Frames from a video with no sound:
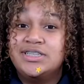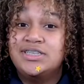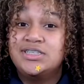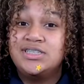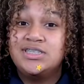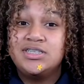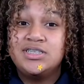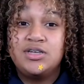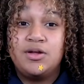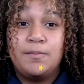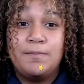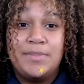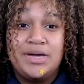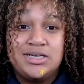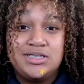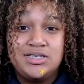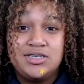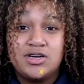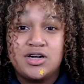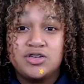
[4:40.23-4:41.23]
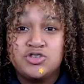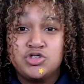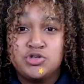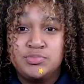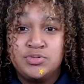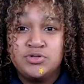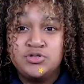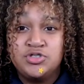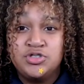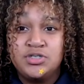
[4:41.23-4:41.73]
This is an amazing
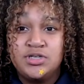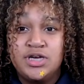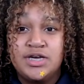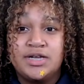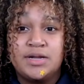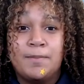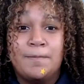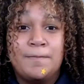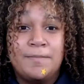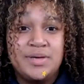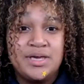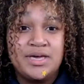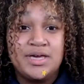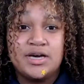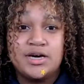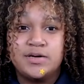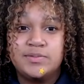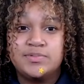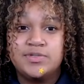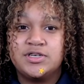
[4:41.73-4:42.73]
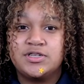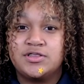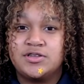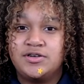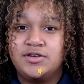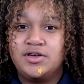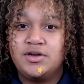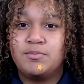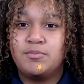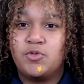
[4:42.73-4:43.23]
contribution and a big help to
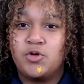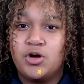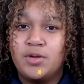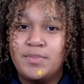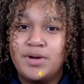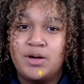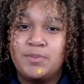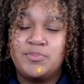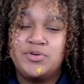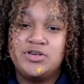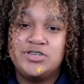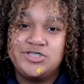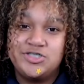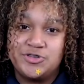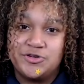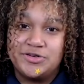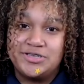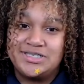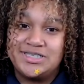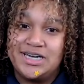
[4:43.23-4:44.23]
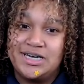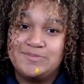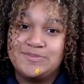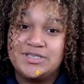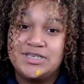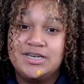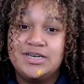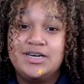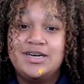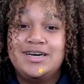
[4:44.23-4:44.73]
learning more about prehistoric
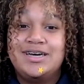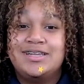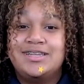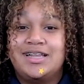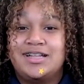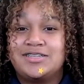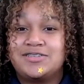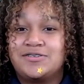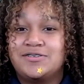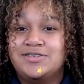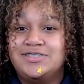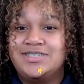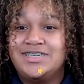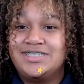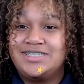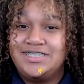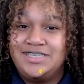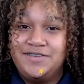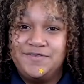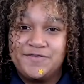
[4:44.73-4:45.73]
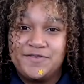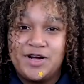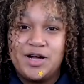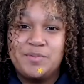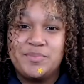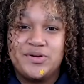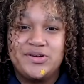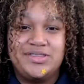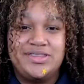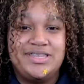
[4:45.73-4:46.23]
times. Now let's go to Jaisleen for our
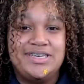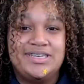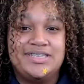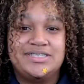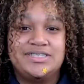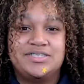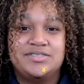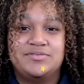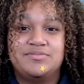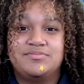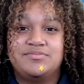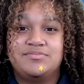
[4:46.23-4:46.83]
birthdays.